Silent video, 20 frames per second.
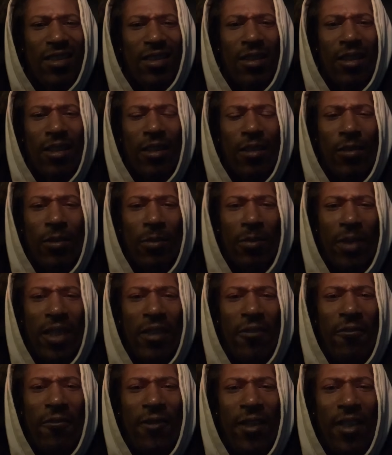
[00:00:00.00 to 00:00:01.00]
on the
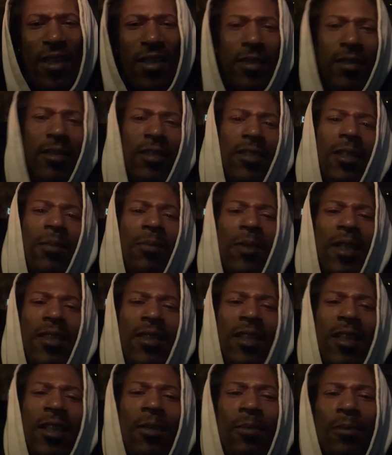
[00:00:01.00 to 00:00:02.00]
benefits or something like
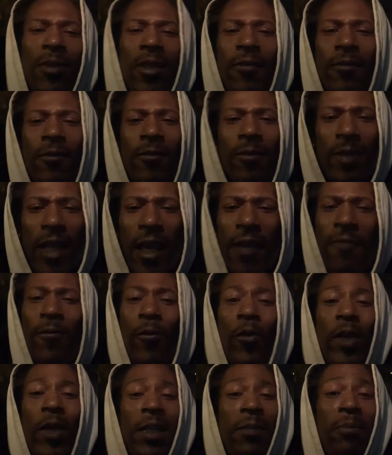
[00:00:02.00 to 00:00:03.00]
that, but like
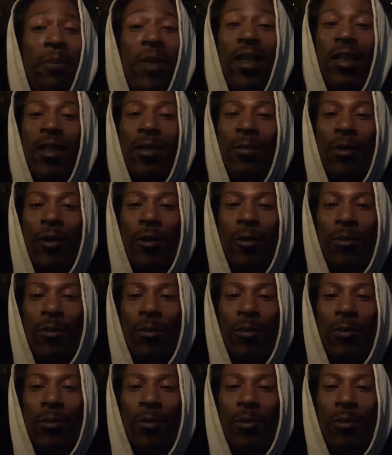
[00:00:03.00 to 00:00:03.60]
40 million, bro.